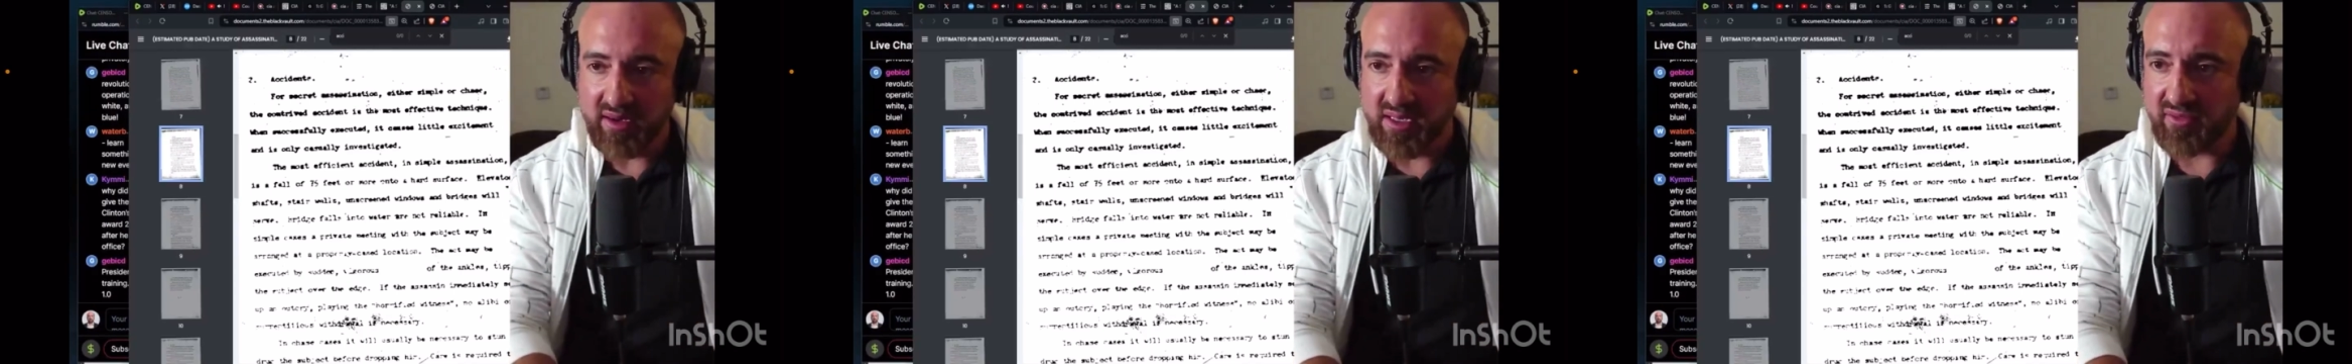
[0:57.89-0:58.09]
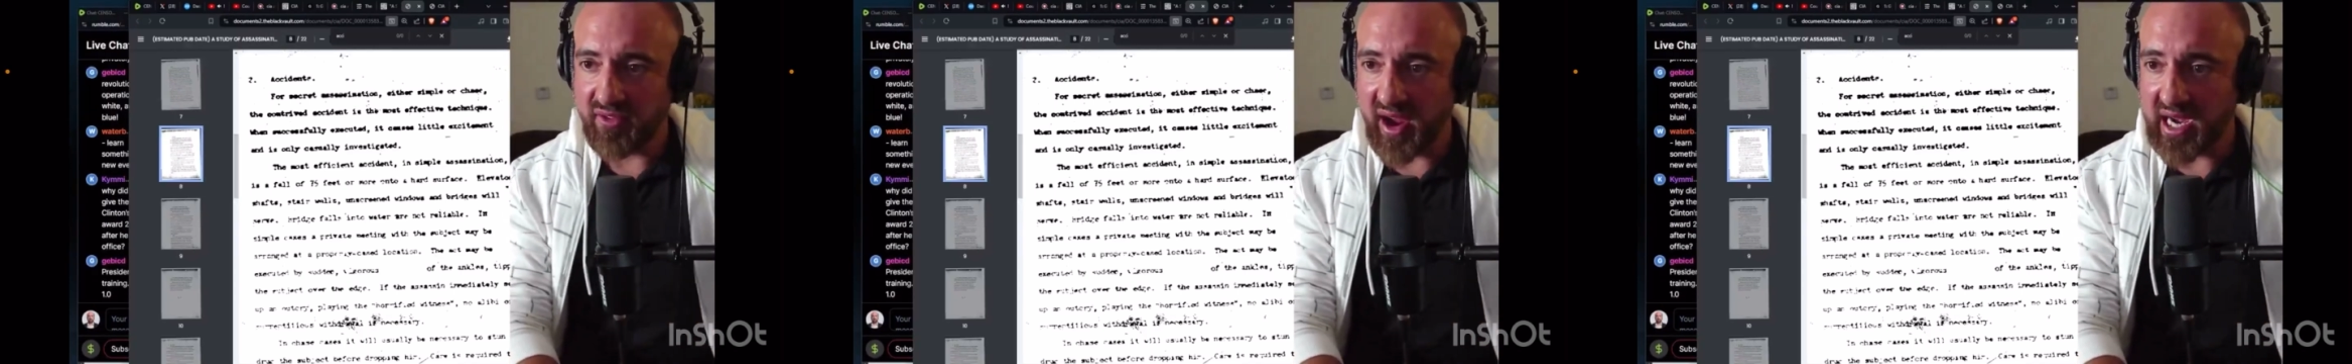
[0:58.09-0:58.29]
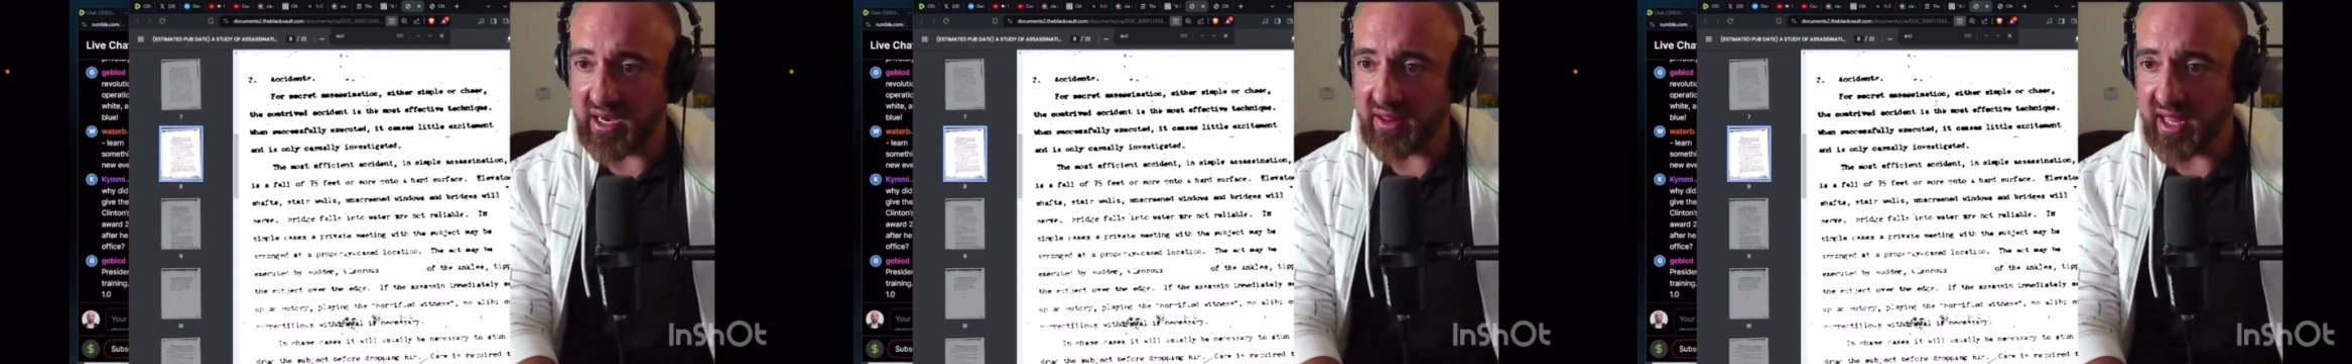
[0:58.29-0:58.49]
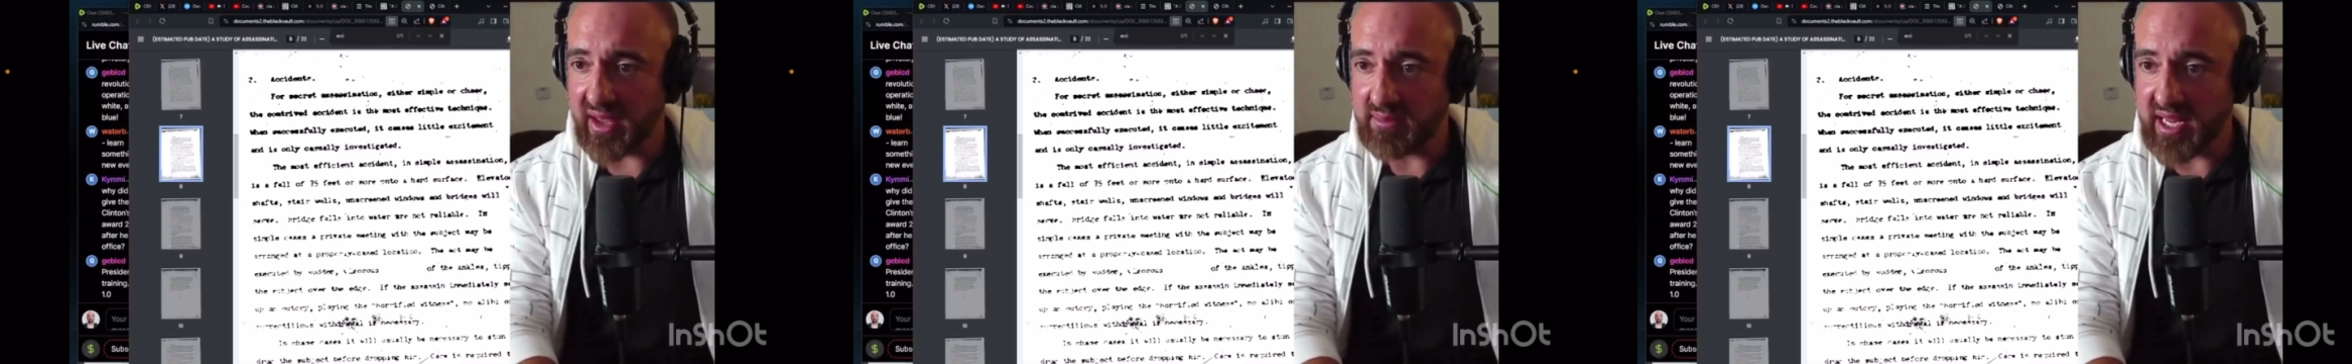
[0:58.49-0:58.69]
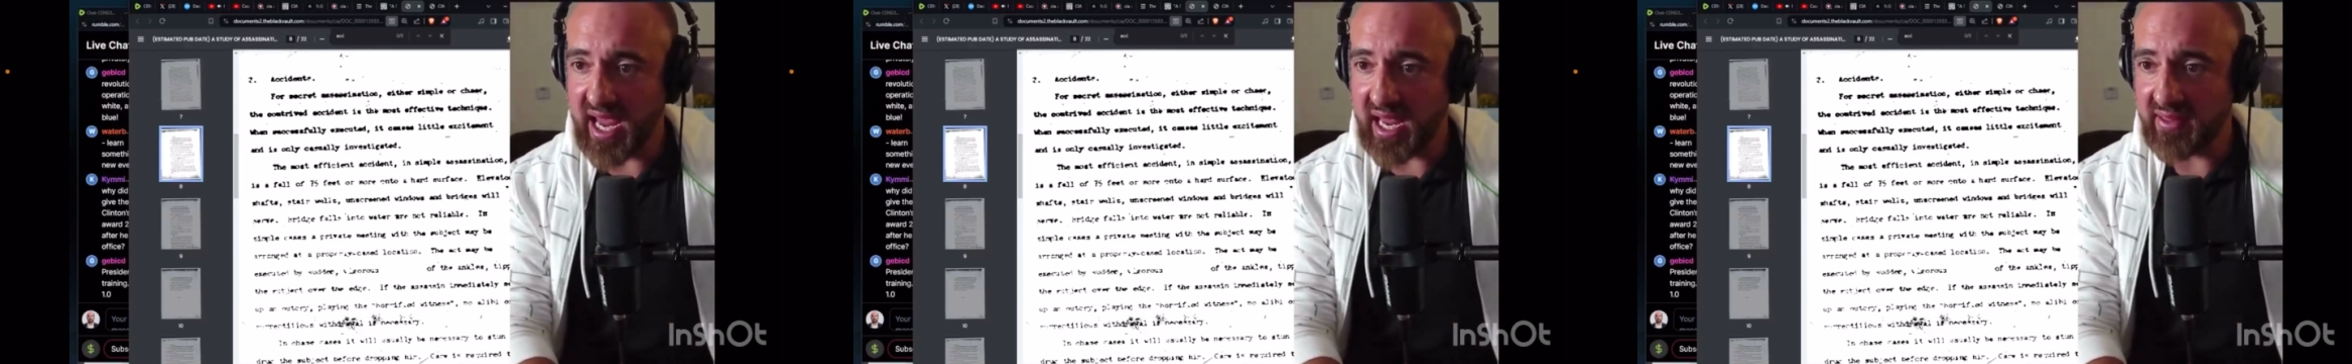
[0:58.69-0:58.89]
to finally
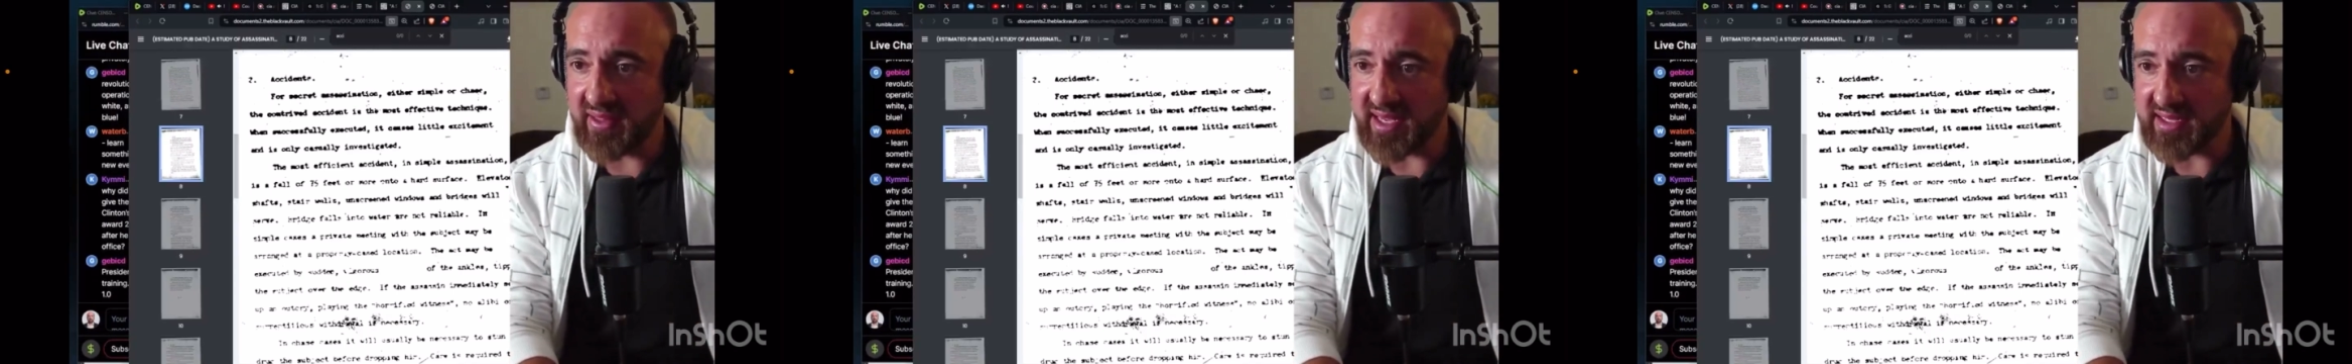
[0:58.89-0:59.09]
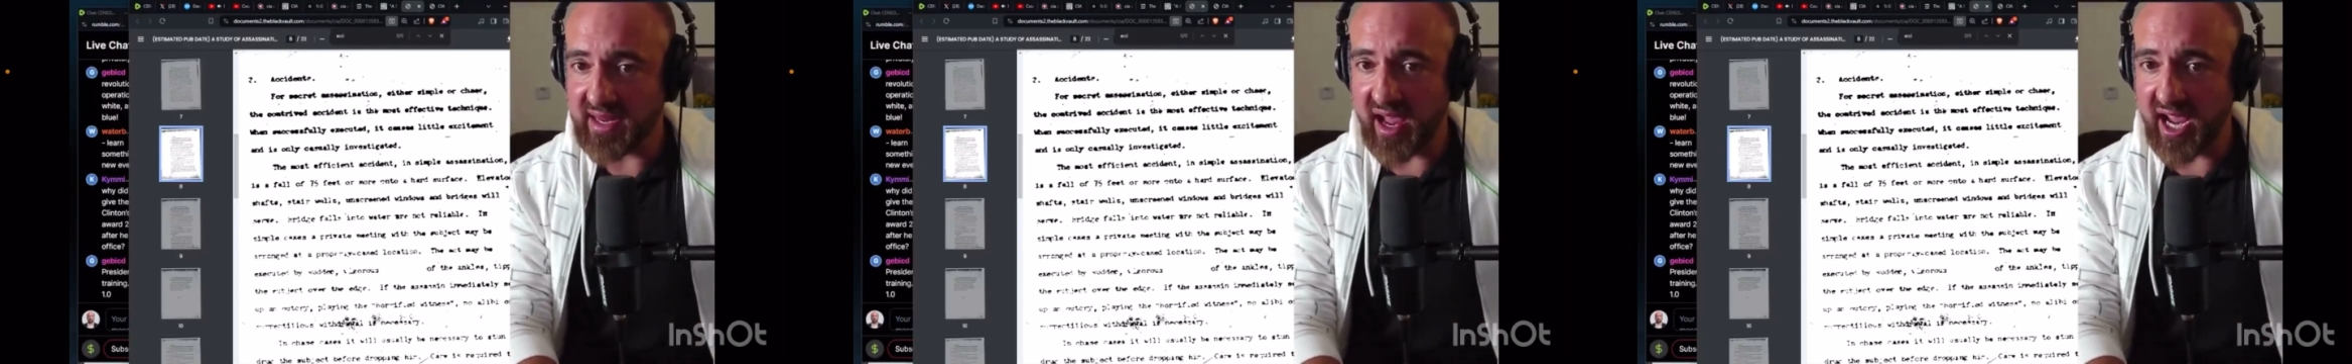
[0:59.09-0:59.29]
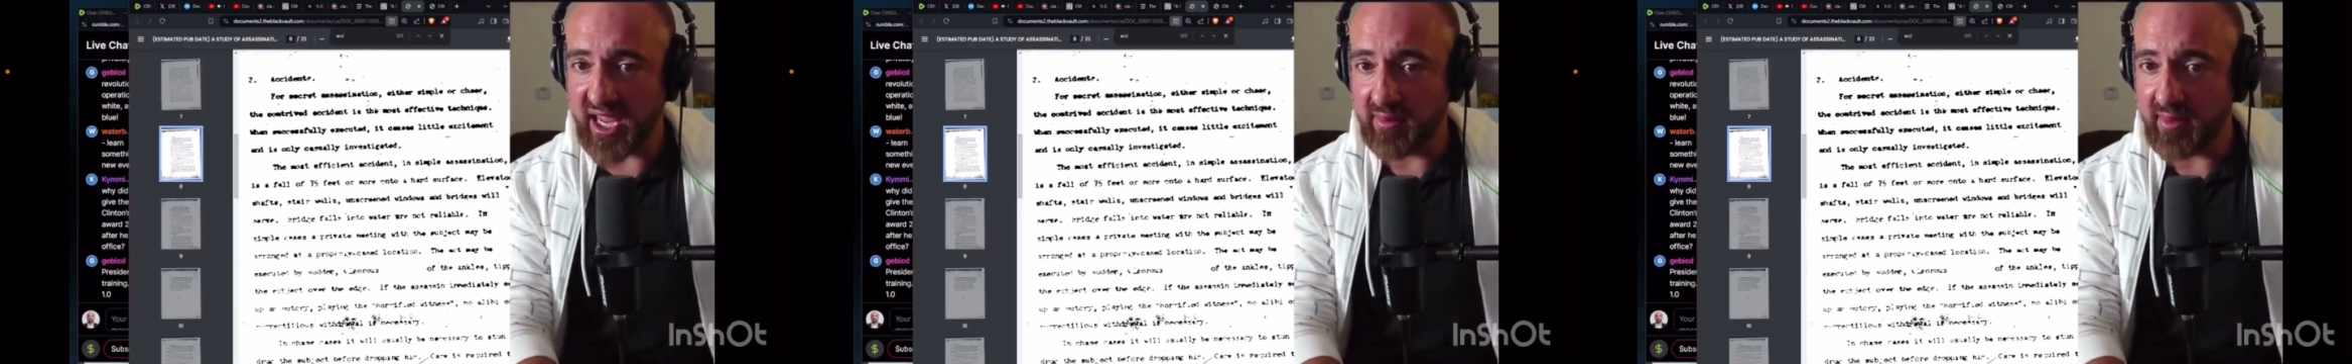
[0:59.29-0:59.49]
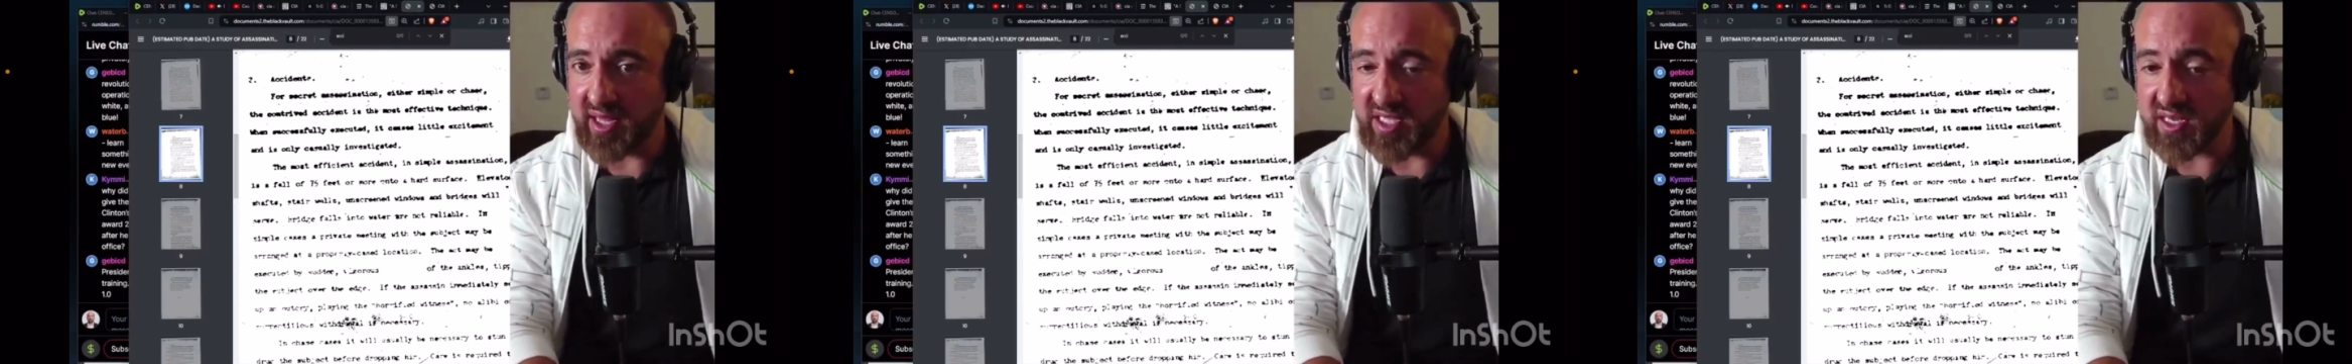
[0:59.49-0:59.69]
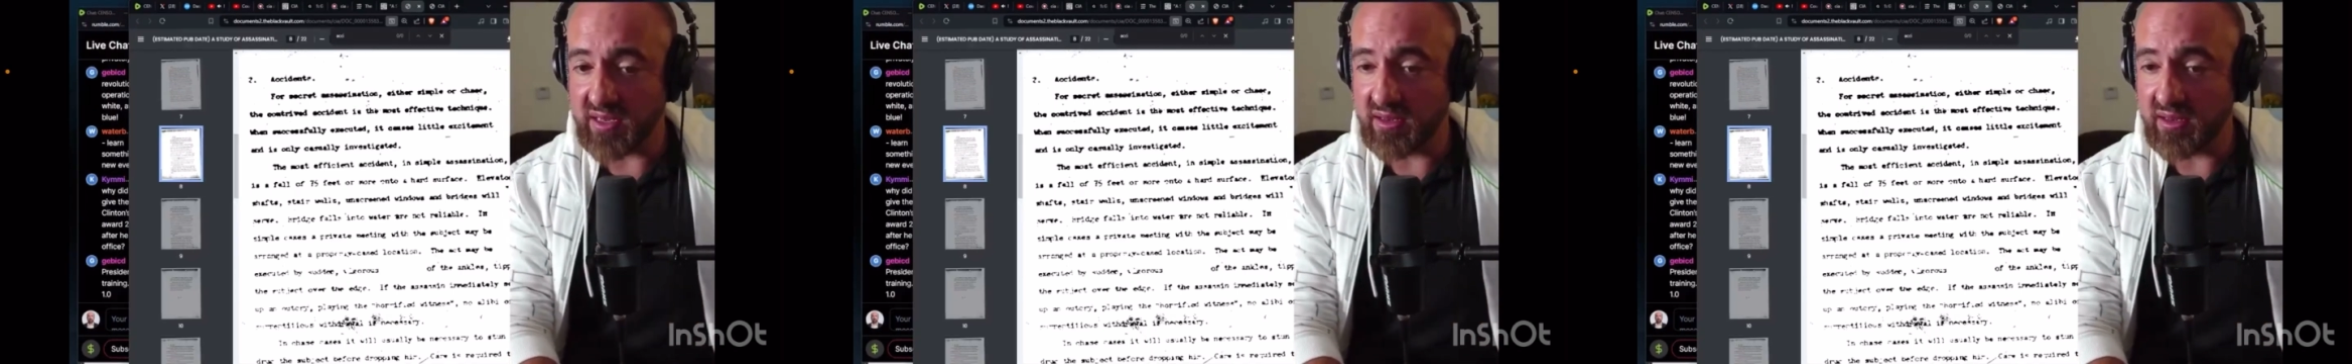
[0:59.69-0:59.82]
obtain these documents,